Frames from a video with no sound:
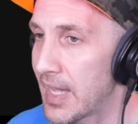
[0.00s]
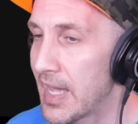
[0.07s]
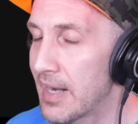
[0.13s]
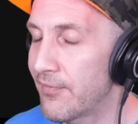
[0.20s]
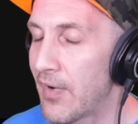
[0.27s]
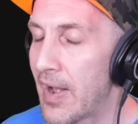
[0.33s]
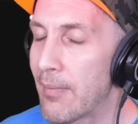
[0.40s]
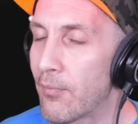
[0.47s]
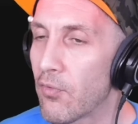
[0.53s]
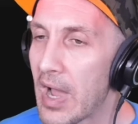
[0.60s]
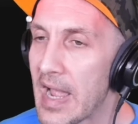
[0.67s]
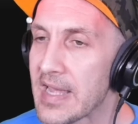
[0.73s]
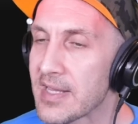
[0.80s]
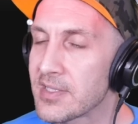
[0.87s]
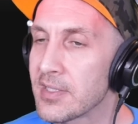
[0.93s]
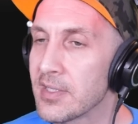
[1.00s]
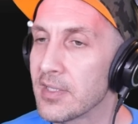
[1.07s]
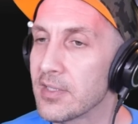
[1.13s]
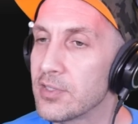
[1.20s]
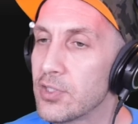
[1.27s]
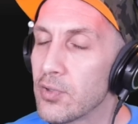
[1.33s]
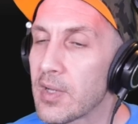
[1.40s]
And if I'm right,
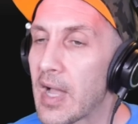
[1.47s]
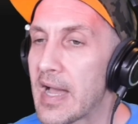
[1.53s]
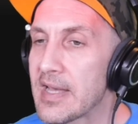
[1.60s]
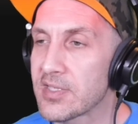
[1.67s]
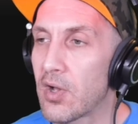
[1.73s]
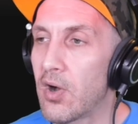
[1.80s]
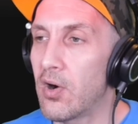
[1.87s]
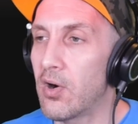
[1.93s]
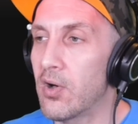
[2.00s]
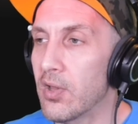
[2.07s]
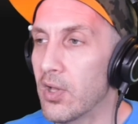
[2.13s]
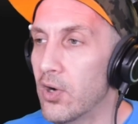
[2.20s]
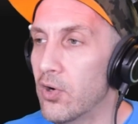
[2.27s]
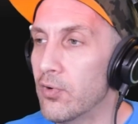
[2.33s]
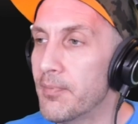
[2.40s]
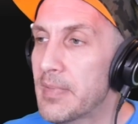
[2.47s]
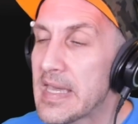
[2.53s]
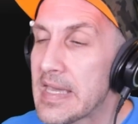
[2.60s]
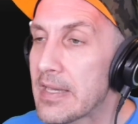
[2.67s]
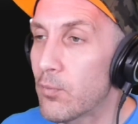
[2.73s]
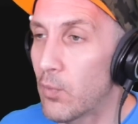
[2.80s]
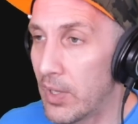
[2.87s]
you guys all owe
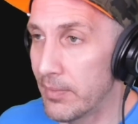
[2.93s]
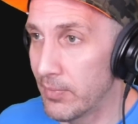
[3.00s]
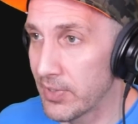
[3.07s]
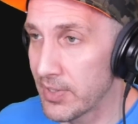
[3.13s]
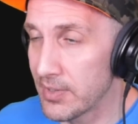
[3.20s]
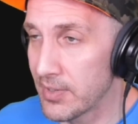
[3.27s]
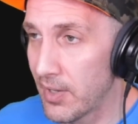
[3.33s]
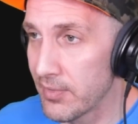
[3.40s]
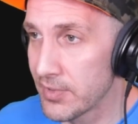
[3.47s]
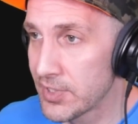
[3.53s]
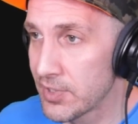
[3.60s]
me $1 million.